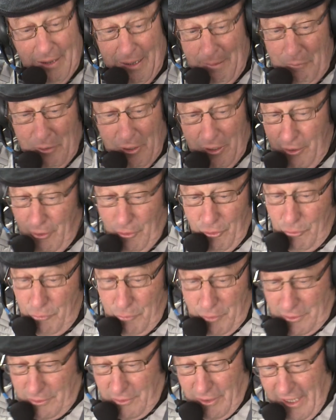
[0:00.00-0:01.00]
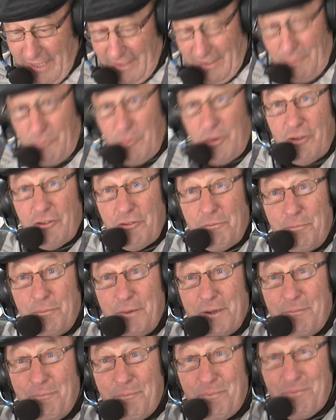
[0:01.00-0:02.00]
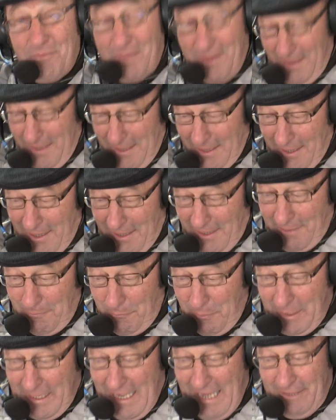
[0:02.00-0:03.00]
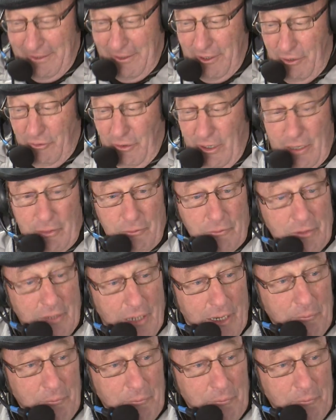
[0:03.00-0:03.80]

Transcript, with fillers: I haven't got a clue what date it was, but we get to the ground.